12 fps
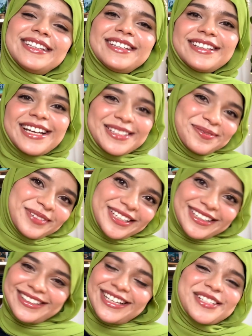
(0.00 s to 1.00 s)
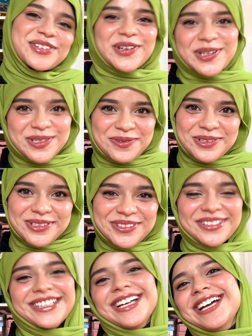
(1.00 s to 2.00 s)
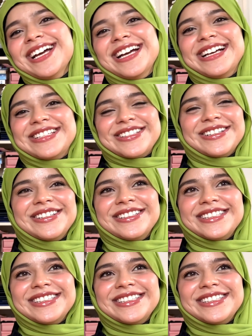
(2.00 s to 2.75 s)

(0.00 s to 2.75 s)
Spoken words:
That's me. That's Khushbu. So